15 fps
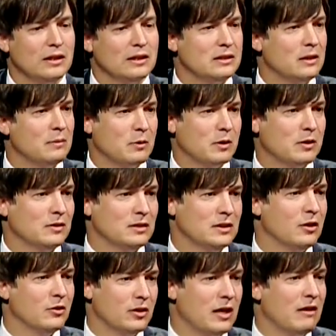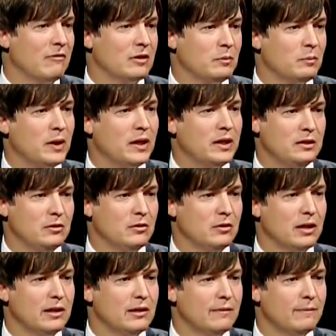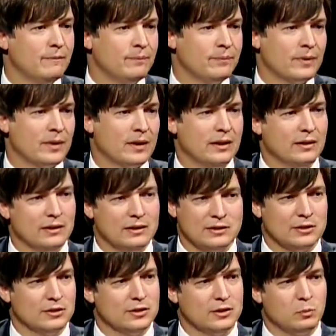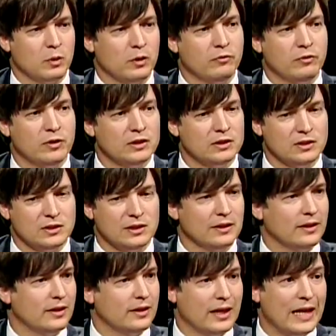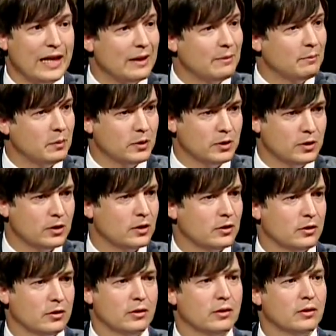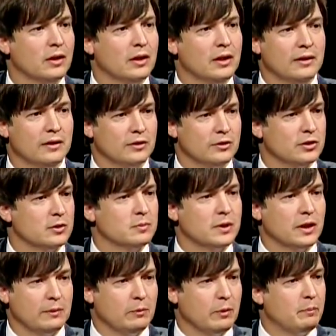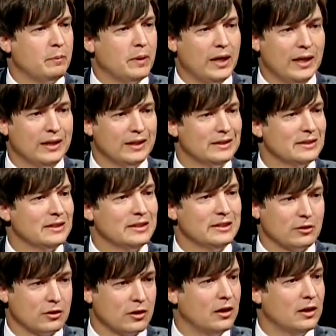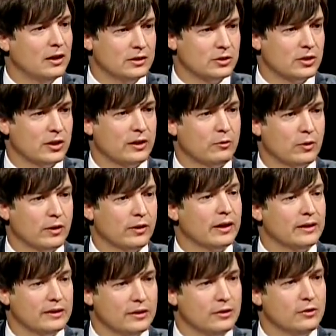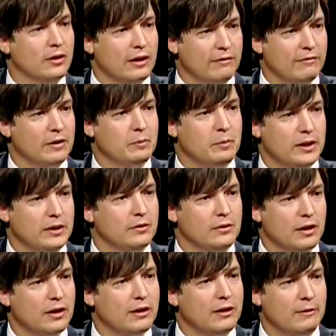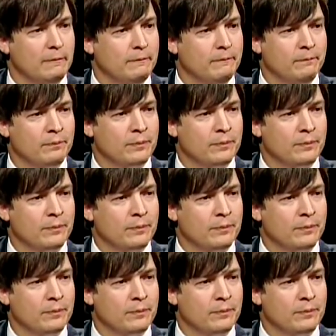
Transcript: they typically don't have to pay you that unless there's a provision in their handbook or there's some type of policy or contract where they do have to pay you that.